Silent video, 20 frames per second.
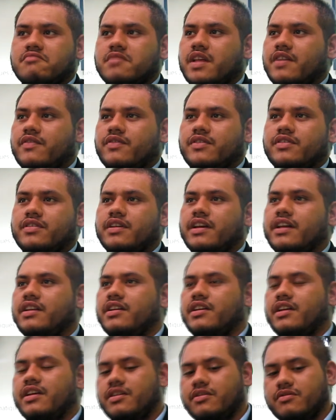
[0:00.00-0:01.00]
Never I
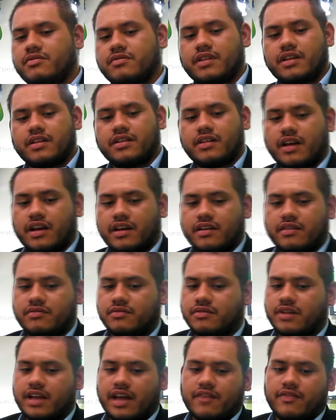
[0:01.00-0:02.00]

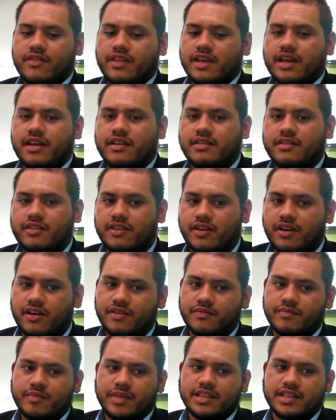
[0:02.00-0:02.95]
don't have that thought of